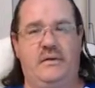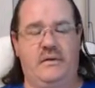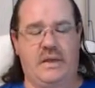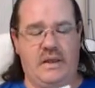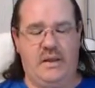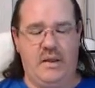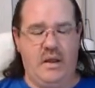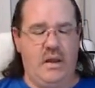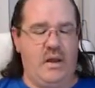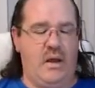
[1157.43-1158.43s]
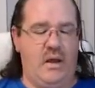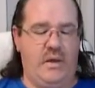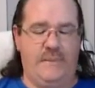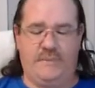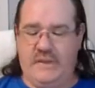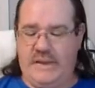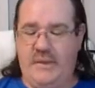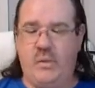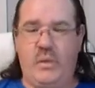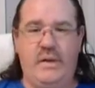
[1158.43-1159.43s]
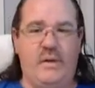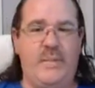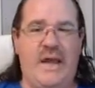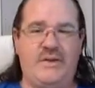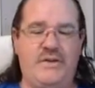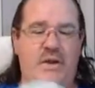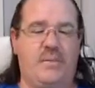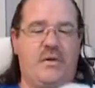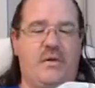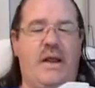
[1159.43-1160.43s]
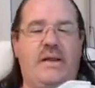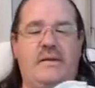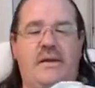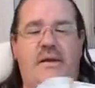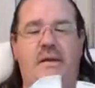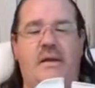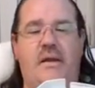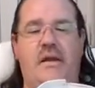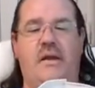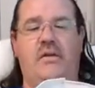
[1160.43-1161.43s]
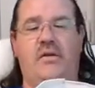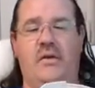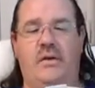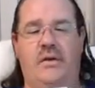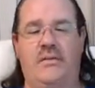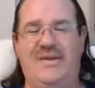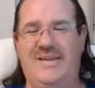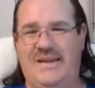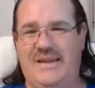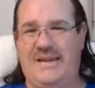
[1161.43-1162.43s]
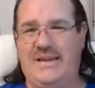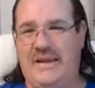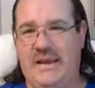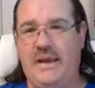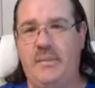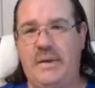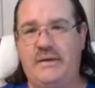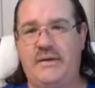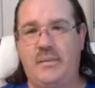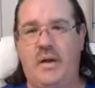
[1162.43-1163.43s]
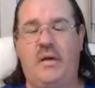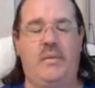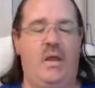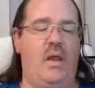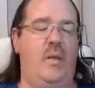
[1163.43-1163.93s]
Okay, they will match up correctly, so you really can't mess them up.